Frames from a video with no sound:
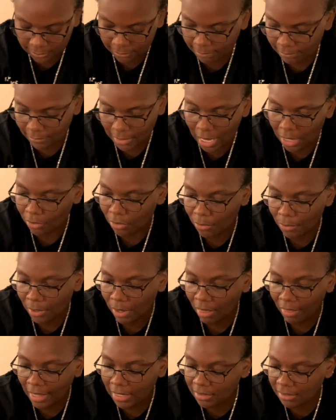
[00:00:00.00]
I don't know what
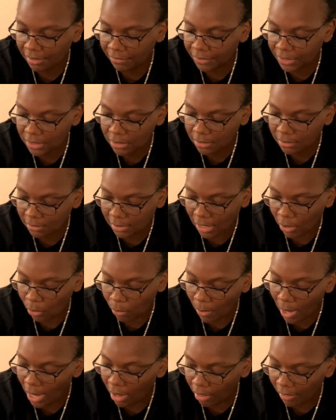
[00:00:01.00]
all that stuff is or
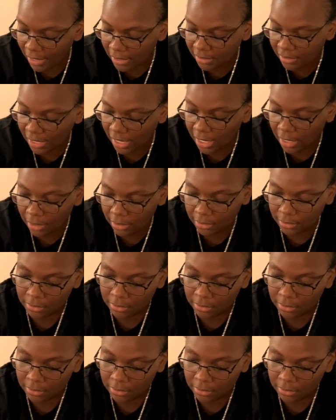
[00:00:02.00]
why all that's there.